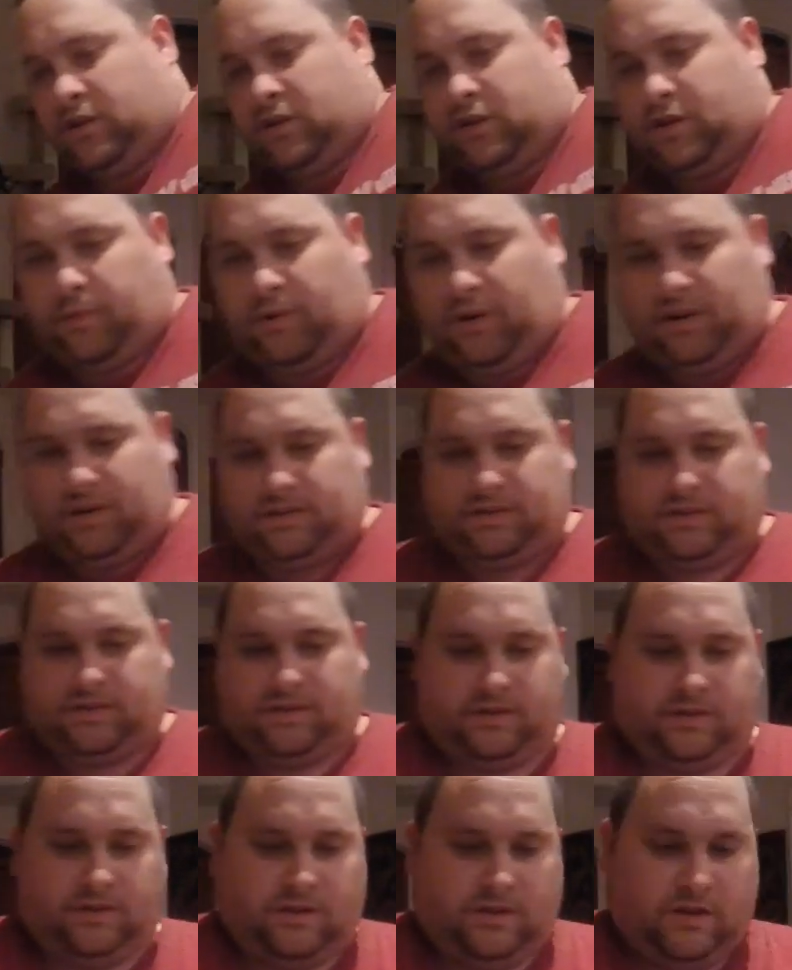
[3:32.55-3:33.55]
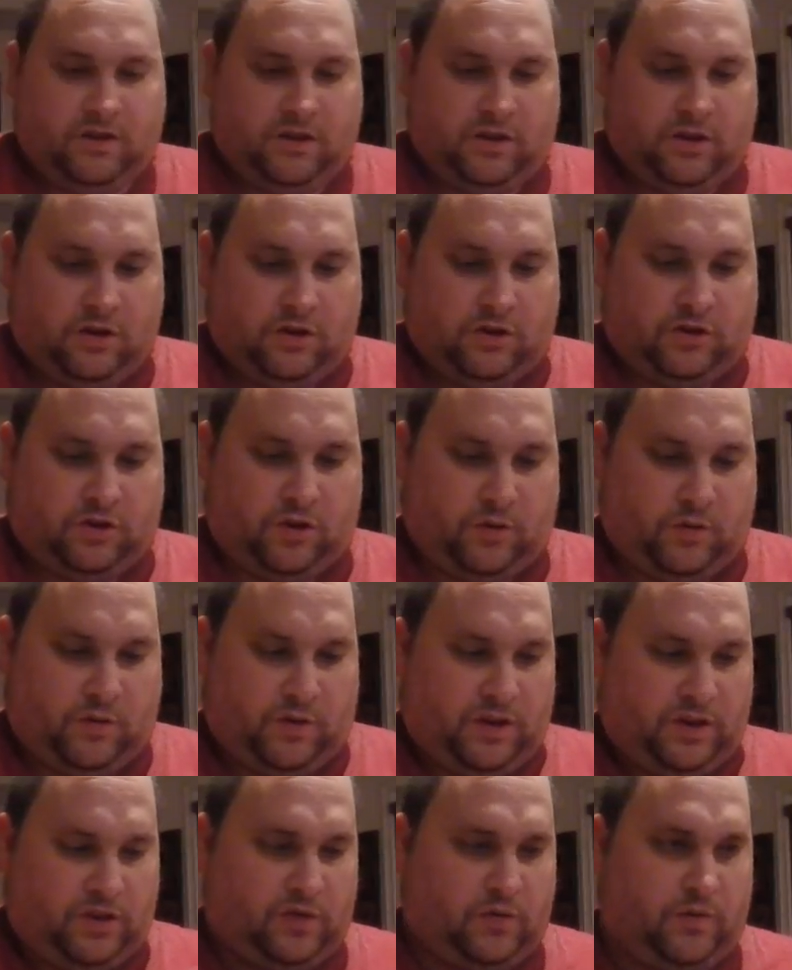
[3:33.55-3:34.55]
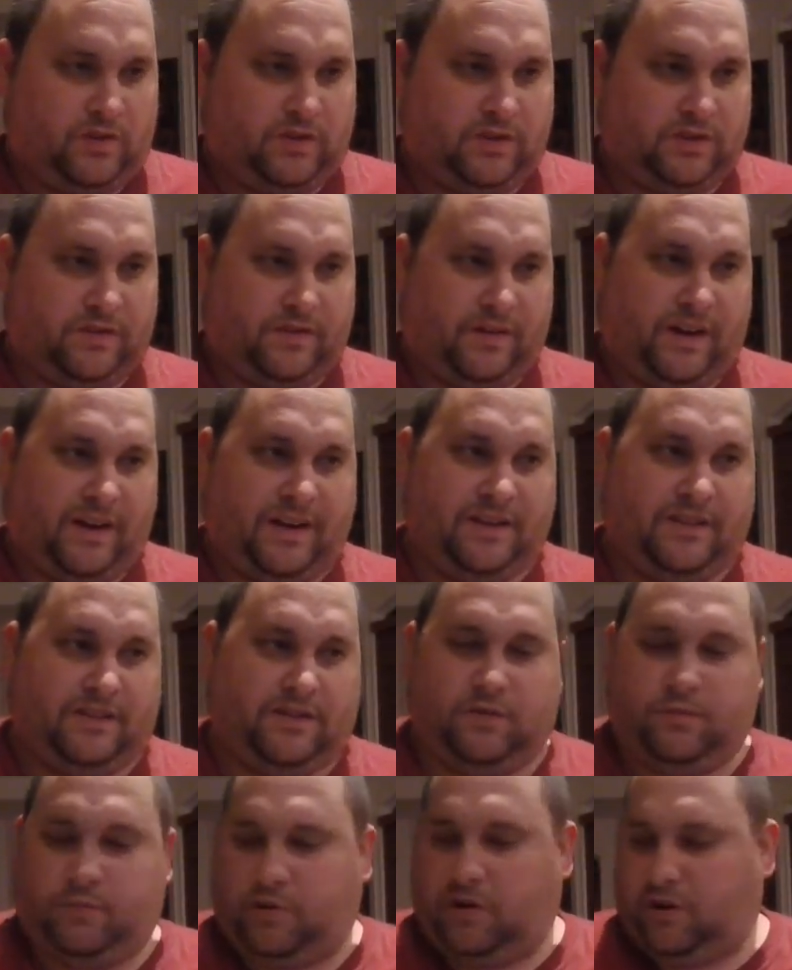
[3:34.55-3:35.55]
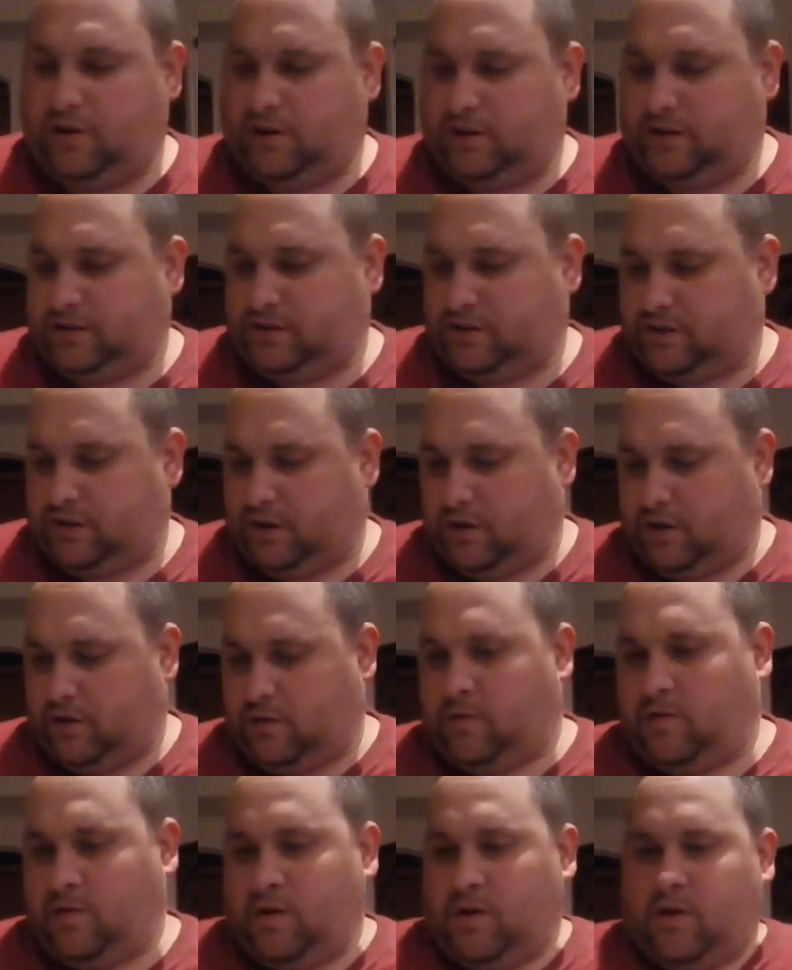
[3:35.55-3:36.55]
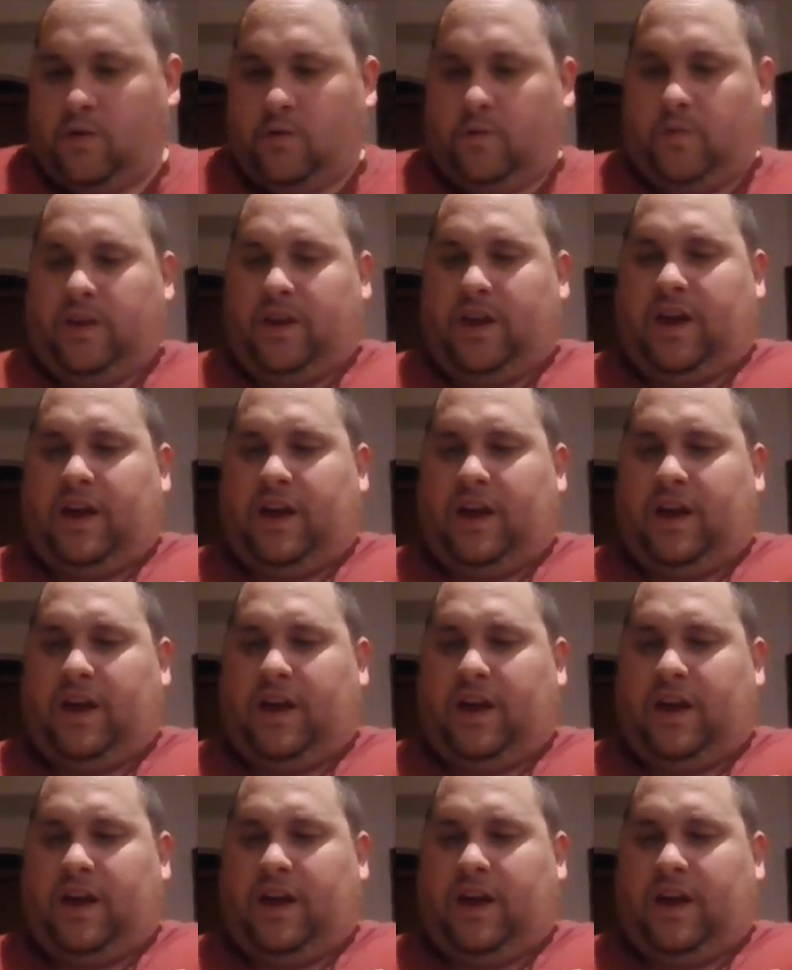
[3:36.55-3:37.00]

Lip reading: 2 parts. So each one's divided into 2 parts. So we